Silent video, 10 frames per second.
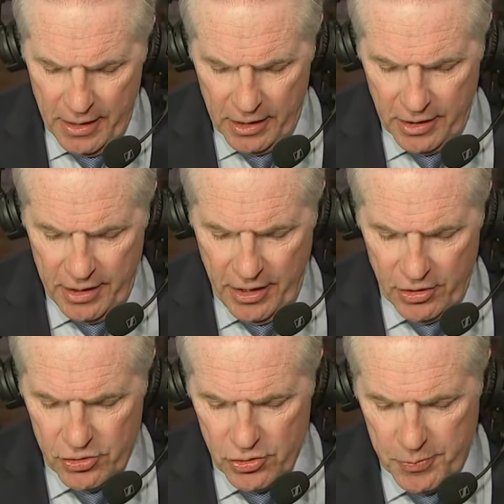Now, Clayton
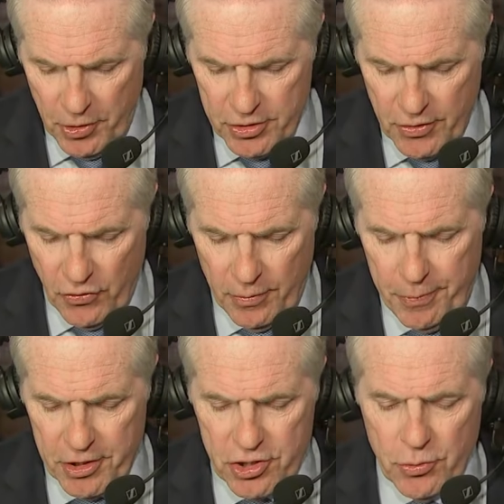Harris was posing for a
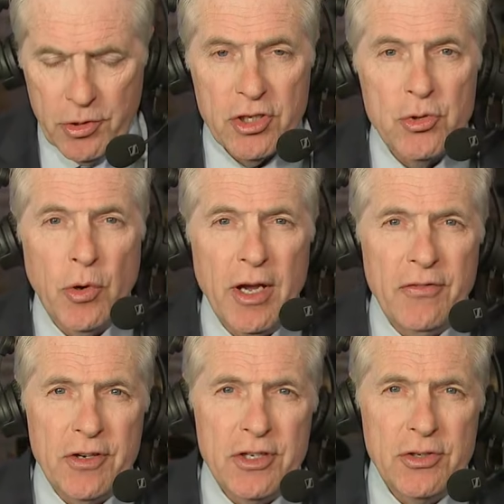picture with his
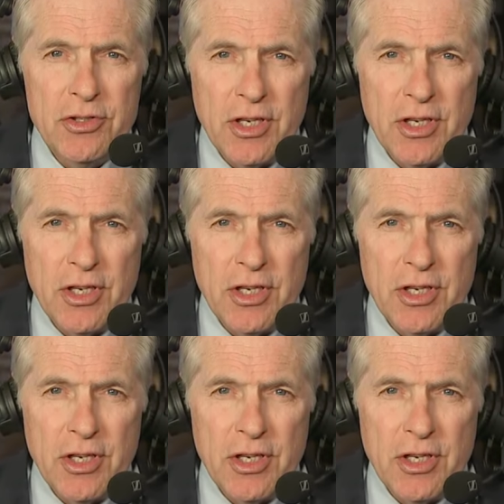wife and two